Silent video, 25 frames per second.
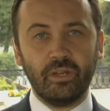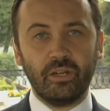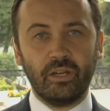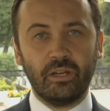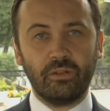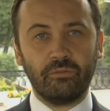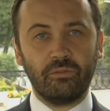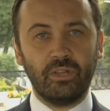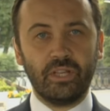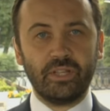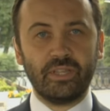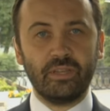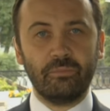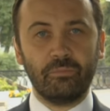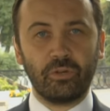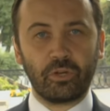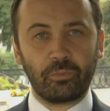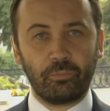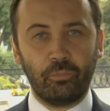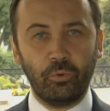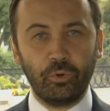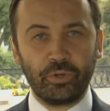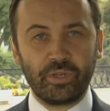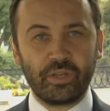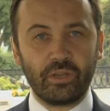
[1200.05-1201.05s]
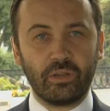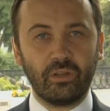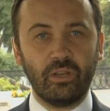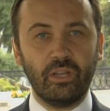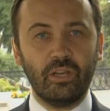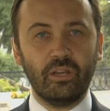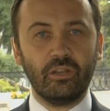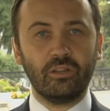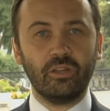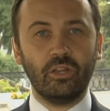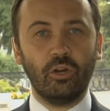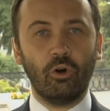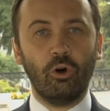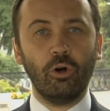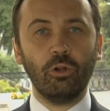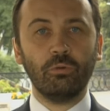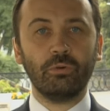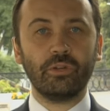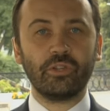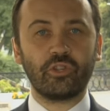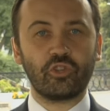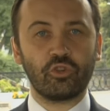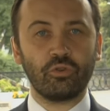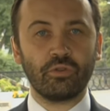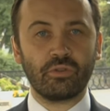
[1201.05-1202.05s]
and Vladimir Putin, they
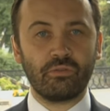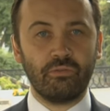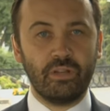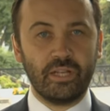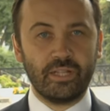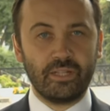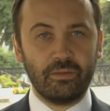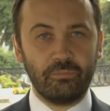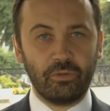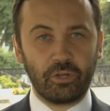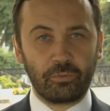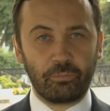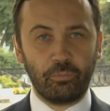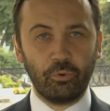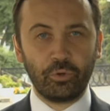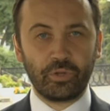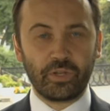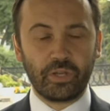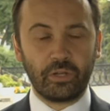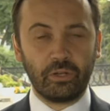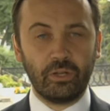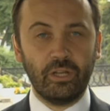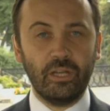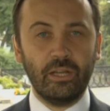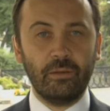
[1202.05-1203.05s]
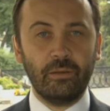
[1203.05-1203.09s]
always choose Vladimir Putin